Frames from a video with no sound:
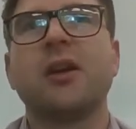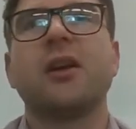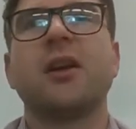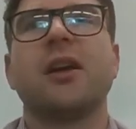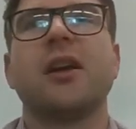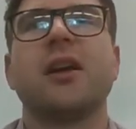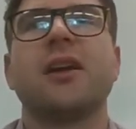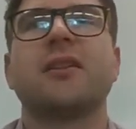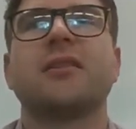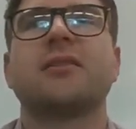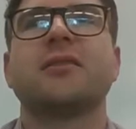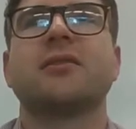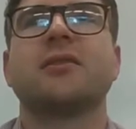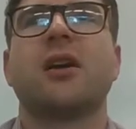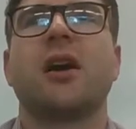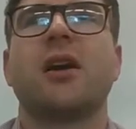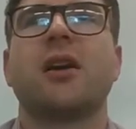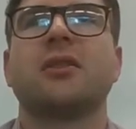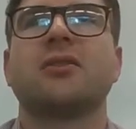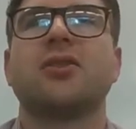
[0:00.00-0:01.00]
It's
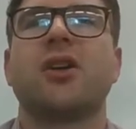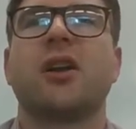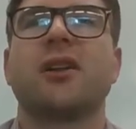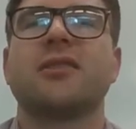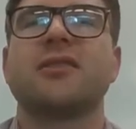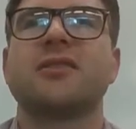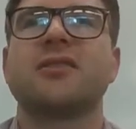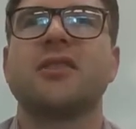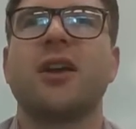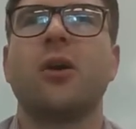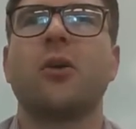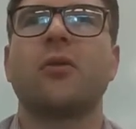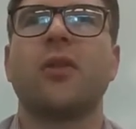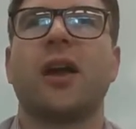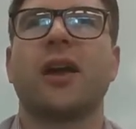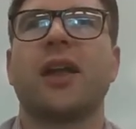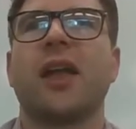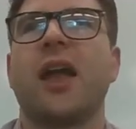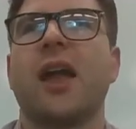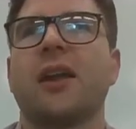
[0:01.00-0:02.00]
trying to sell
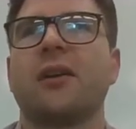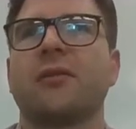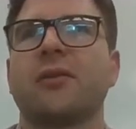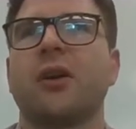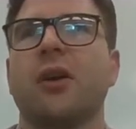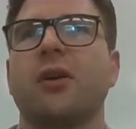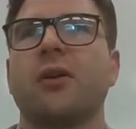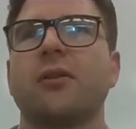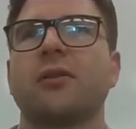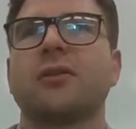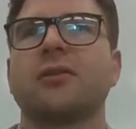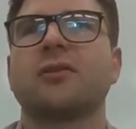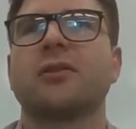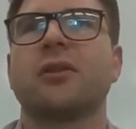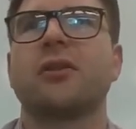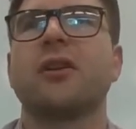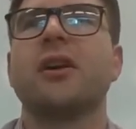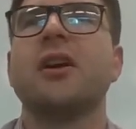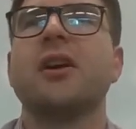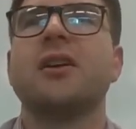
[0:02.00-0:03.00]
that can of Coke.
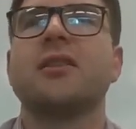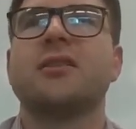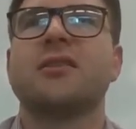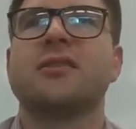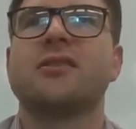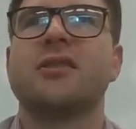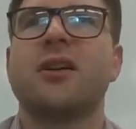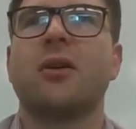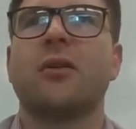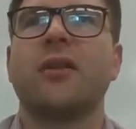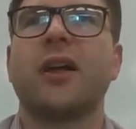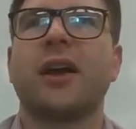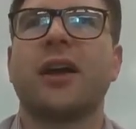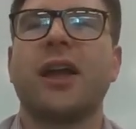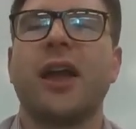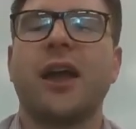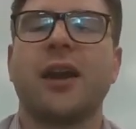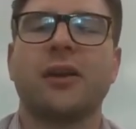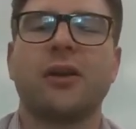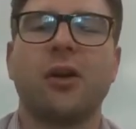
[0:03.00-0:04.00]
So to sell that
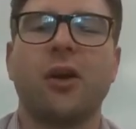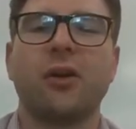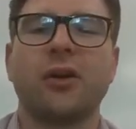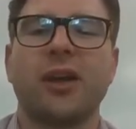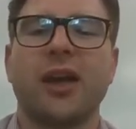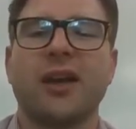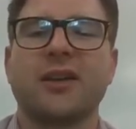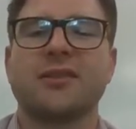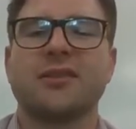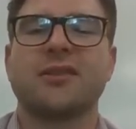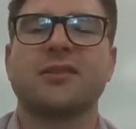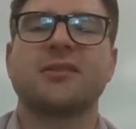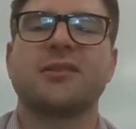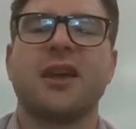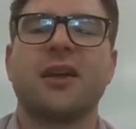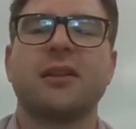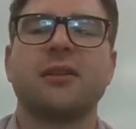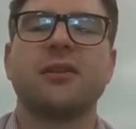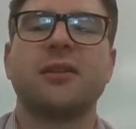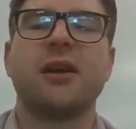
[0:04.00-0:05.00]
can of Coke, it has to
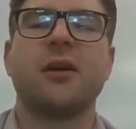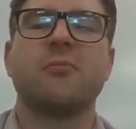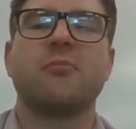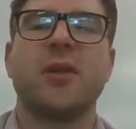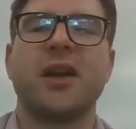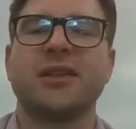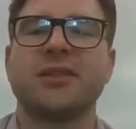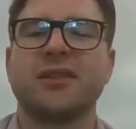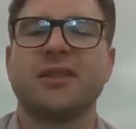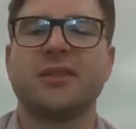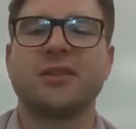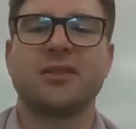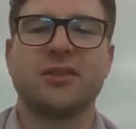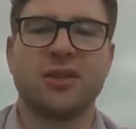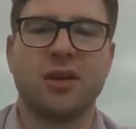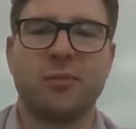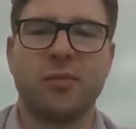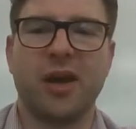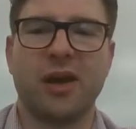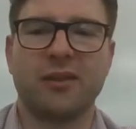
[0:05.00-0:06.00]
sell a
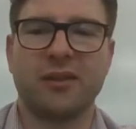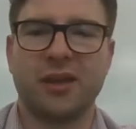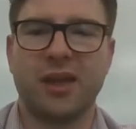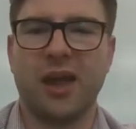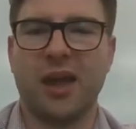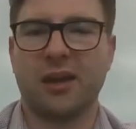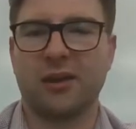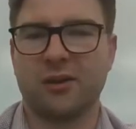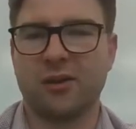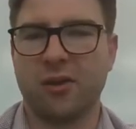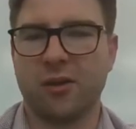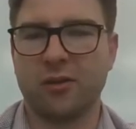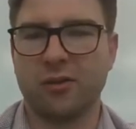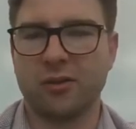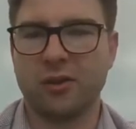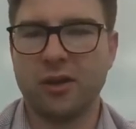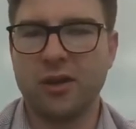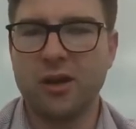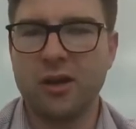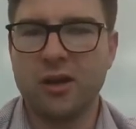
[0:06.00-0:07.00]
message about the can of
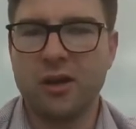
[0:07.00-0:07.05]
Coke.